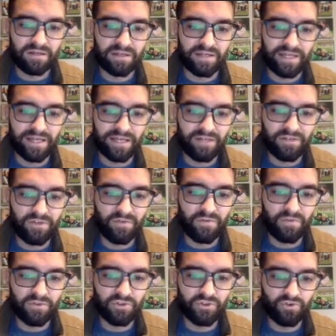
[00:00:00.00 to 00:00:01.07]
Can you
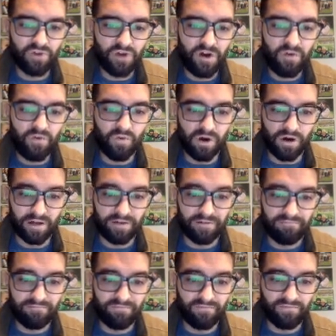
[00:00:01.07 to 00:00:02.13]
draw
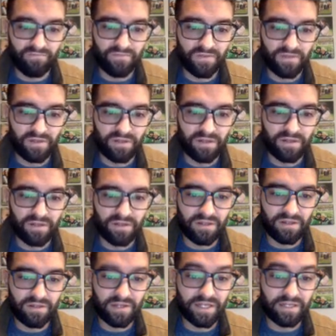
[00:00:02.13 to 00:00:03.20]
one,
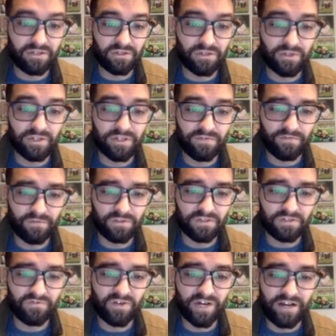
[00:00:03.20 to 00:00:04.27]
including the force
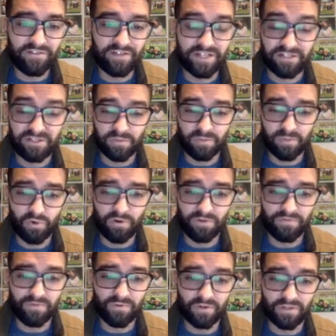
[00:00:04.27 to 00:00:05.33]
of gravity and support
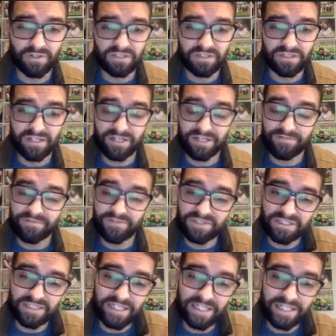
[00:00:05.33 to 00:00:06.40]
force of you
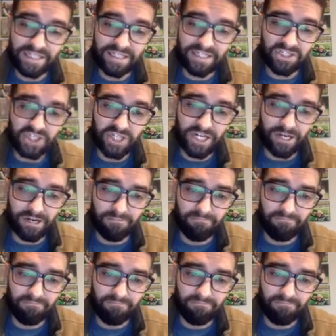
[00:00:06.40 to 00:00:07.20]
sitting in a chair?